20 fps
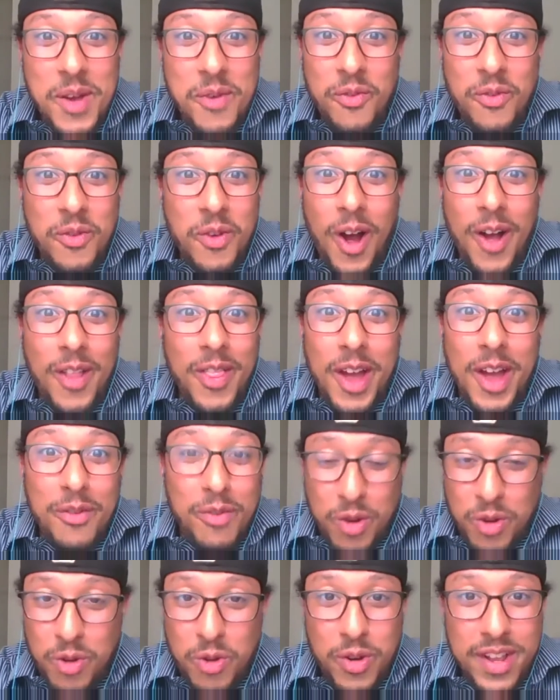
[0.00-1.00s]
online
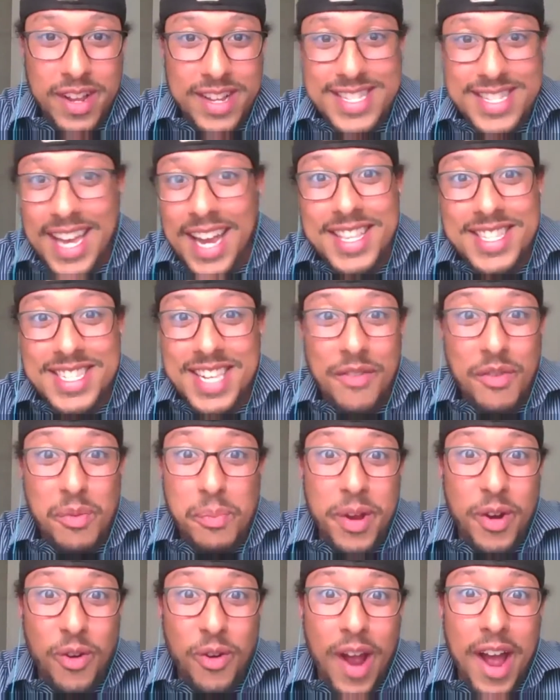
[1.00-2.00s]
recruiting sites haven't
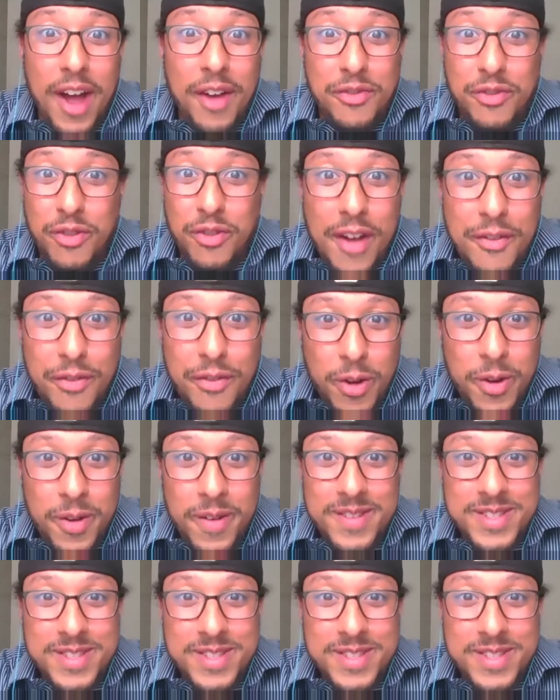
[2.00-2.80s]
been around forever,